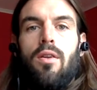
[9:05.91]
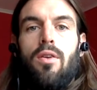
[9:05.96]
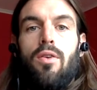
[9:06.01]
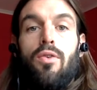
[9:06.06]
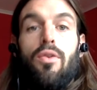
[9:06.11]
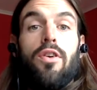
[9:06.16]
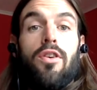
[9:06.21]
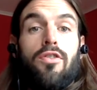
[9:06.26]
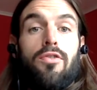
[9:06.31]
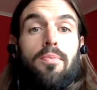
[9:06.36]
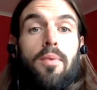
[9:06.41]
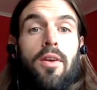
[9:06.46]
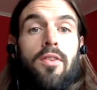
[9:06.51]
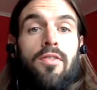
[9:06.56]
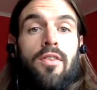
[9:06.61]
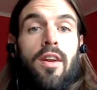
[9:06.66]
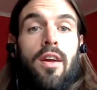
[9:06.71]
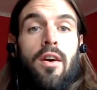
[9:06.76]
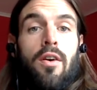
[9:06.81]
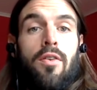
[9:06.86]
you're at a
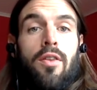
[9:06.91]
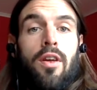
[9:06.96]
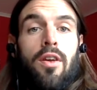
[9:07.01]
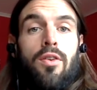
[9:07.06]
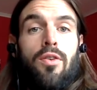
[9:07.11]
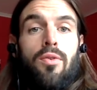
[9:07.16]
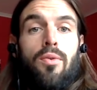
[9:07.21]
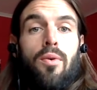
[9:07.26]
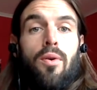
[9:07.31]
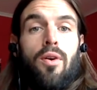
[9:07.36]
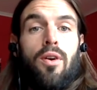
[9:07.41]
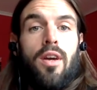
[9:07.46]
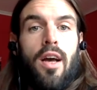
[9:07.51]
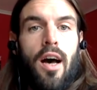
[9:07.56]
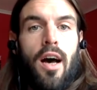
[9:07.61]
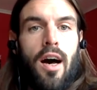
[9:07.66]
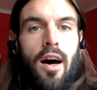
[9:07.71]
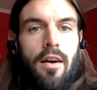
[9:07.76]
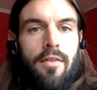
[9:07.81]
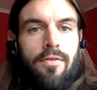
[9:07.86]
space now that you are
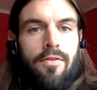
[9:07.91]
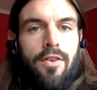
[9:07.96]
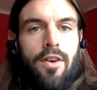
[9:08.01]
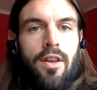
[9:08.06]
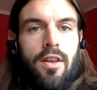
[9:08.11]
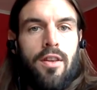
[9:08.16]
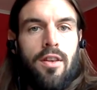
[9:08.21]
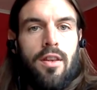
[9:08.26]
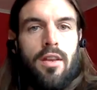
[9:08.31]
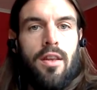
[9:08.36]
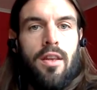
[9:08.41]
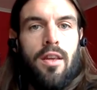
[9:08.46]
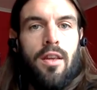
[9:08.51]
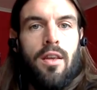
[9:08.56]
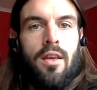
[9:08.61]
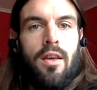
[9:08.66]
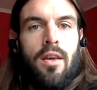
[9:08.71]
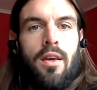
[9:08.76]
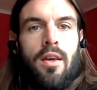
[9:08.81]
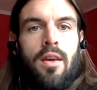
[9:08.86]

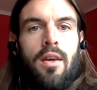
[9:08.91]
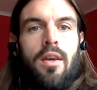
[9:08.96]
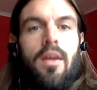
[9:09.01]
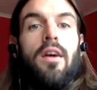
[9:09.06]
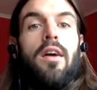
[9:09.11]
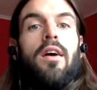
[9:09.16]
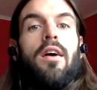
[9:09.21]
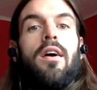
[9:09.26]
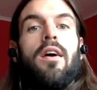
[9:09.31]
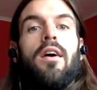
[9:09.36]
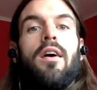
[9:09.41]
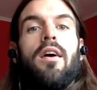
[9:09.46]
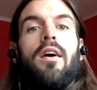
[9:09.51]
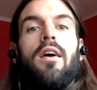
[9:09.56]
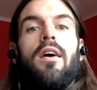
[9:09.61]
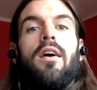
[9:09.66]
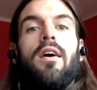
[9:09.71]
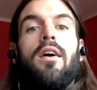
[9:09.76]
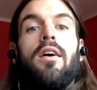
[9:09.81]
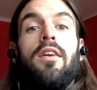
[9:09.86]
confidently
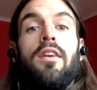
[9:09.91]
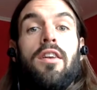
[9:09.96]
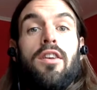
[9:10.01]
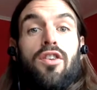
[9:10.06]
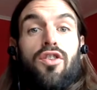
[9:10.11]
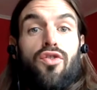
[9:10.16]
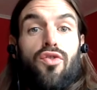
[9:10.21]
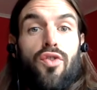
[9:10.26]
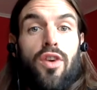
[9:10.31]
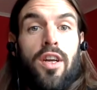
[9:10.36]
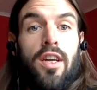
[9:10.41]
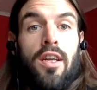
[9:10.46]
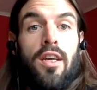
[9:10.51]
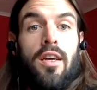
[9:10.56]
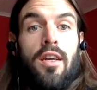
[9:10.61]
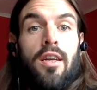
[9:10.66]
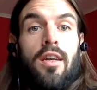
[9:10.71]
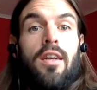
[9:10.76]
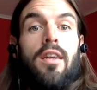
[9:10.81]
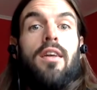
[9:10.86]
an
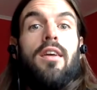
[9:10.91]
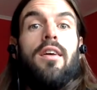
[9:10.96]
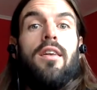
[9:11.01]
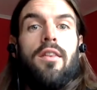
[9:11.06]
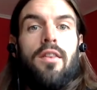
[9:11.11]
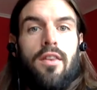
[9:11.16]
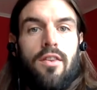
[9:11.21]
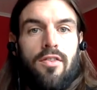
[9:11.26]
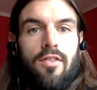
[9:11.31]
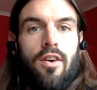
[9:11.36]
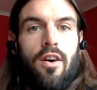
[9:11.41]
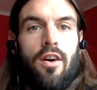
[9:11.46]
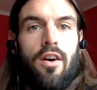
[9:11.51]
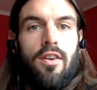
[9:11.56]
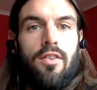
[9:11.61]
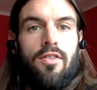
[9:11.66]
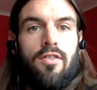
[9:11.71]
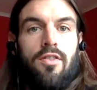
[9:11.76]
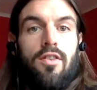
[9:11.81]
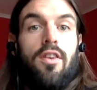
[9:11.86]
ingredient in the
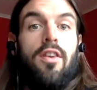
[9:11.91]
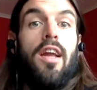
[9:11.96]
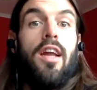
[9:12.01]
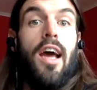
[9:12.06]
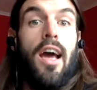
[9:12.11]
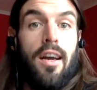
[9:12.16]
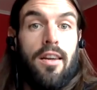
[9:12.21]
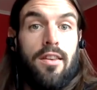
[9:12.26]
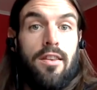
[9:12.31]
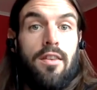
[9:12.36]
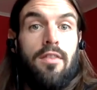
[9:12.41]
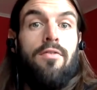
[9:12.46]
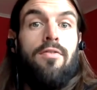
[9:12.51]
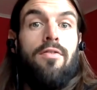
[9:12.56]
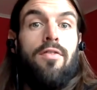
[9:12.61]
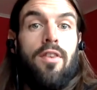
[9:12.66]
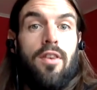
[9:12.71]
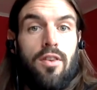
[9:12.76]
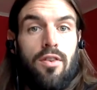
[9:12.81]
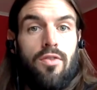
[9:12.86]
sauce, an
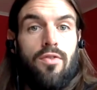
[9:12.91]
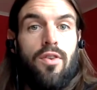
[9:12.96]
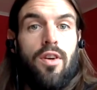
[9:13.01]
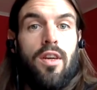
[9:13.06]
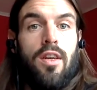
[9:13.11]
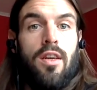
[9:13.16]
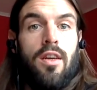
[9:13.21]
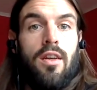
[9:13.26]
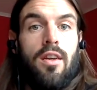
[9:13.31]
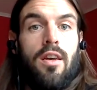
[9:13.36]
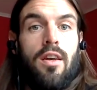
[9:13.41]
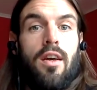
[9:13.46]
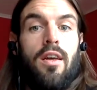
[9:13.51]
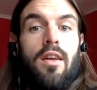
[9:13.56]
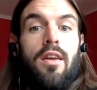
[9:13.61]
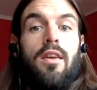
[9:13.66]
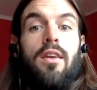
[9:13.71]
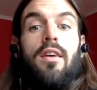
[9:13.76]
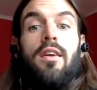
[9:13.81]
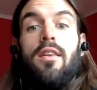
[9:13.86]
active ingredient.
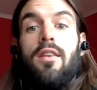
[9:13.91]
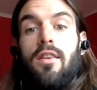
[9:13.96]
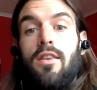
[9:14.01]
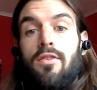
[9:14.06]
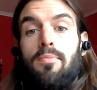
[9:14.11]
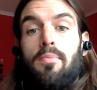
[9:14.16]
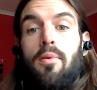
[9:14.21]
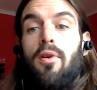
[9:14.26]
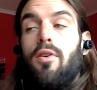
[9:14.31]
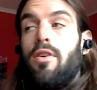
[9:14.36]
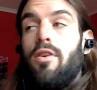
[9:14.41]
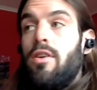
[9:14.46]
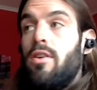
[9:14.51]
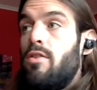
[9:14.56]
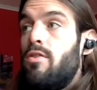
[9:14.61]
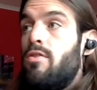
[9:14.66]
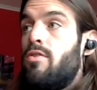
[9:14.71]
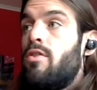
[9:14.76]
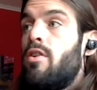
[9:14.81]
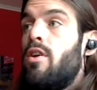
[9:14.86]
And in these
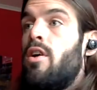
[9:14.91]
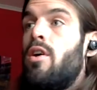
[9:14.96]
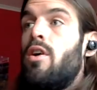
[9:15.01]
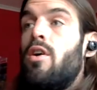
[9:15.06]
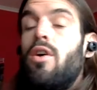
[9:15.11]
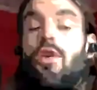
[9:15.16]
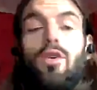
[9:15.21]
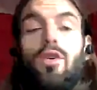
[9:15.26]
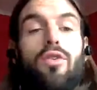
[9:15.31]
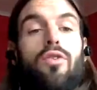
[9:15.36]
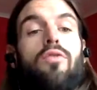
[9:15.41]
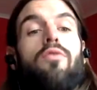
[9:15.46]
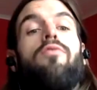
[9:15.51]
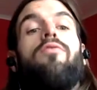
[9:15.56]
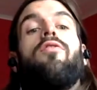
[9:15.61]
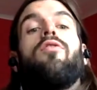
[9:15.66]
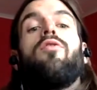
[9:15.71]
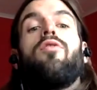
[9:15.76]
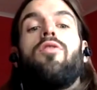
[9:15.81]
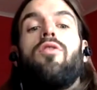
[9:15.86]
parties, you
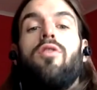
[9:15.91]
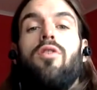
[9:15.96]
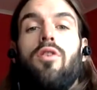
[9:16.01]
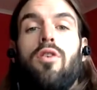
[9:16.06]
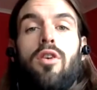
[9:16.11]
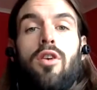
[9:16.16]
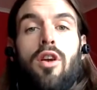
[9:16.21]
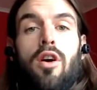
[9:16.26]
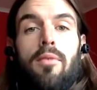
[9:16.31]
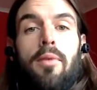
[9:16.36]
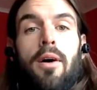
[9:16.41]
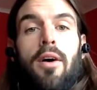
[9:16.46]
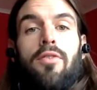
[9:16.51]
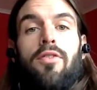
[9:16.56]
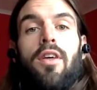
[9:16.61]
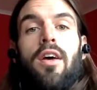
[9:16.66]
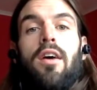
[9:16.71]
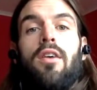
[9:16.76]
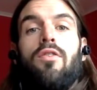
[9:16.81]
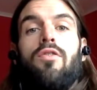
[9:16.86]
feel good about
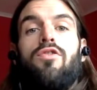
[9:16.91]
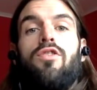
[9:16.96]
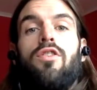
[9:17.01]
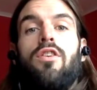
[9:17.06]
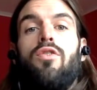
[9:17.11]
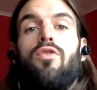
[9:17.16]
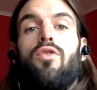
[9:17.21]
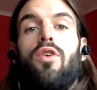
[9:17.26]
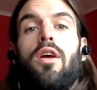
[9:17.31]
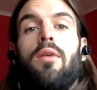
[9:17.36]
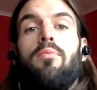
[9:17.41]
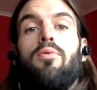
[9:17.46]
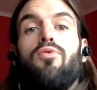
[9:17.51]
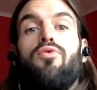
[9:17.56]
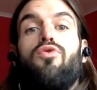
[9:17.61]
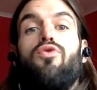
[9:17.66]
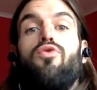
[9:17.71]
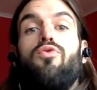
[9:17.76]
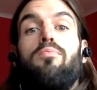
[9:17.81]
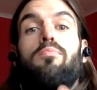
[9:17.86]
the energy you're able
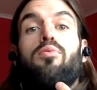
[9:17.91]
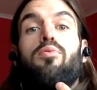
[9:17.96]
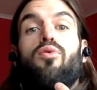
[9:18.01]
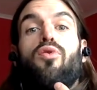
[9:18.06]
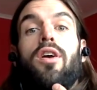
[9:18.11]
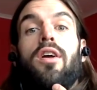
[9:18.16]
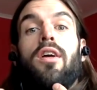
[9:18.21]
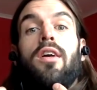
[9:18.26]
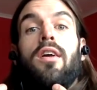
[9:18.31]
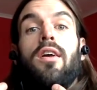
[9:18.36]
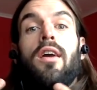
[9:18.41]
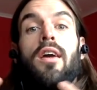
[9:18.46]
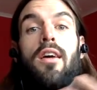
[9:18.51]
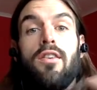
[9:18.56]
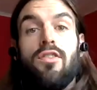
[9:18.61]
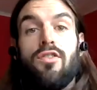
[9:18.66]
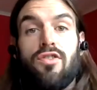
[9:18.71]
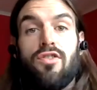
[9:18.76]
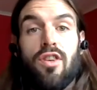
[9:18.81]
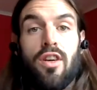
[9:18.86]
to bring
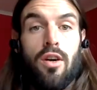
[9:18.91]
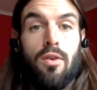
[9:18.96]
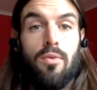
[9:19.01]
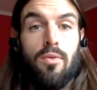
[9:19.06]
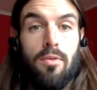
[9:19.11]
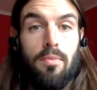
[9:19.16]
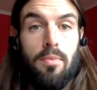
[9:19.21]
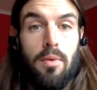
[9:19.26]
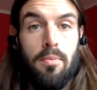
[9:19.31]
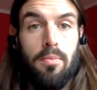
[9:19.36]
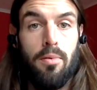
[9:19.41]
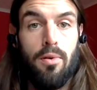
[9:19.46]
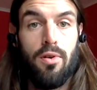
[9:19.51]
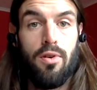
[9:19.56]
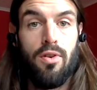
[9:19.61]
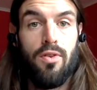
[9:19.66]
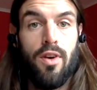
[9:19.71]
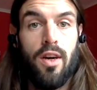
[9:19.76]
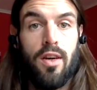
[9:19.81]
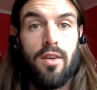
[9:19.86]
and share with people,
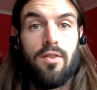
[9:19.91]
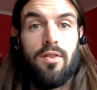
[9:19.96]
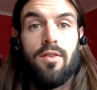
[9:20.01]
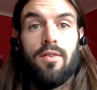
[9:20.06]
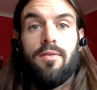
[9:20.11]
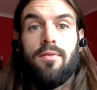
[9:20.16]
correct?